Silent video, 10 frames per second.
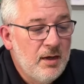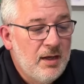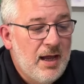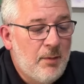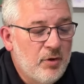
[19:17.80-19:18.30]

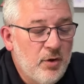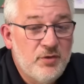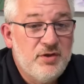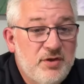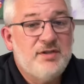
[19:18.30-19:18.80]
I'm going to go
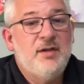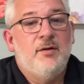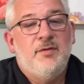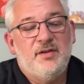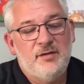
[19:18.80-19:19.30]
into just now,
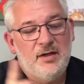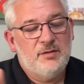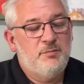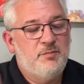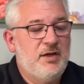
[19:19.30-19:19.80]
this
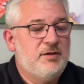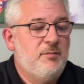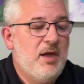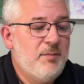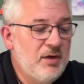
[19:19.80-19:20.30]
next section
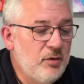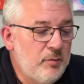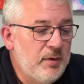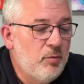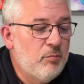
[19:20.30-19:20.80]
may be a little
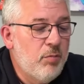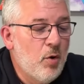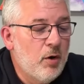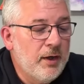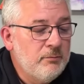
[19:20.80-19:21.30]
bit more
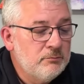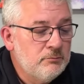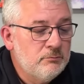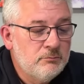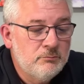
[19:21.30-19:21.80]
boring,
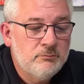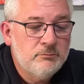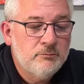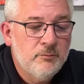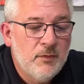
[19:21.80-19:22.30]

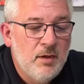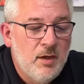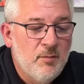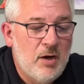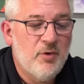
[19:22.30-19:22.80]

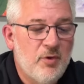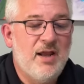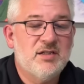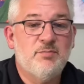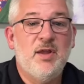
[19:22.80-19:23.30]
but I'm going to kind of
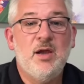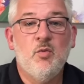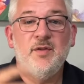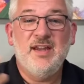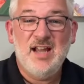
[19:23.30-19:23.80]
explain
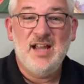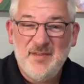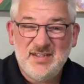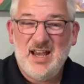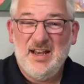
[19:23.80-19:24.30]
where they got
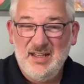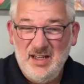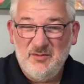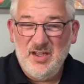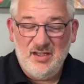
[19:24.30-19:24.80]
this idea
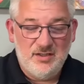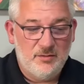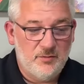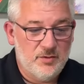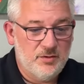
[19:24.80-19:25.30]
of King
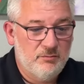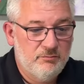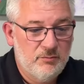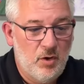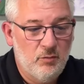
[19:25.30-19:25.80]
James Version
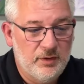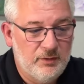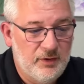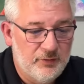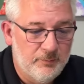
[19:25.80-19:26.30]

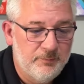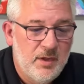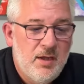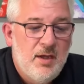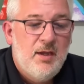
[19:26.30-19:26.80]
onlyism.
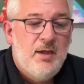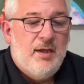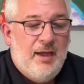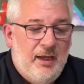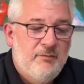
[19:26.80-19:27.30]

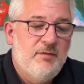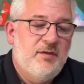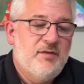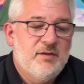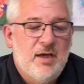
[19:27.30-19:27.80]
And
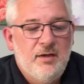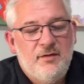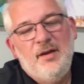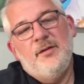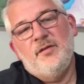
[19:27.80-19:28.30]
this is kind of
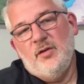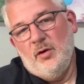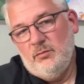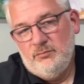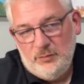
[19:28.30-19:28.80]
dense,
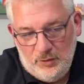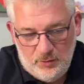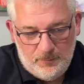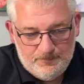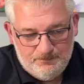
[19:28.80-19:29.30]
so, you
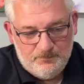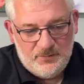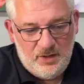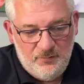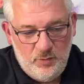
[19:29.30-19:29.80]
know,
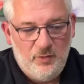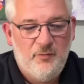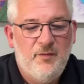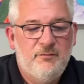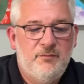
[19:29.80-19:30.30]
if you want
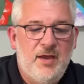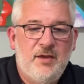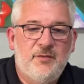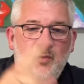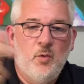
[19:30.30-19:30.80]
to
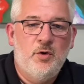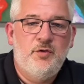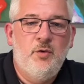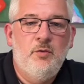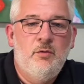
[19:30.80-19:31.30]
fast forward to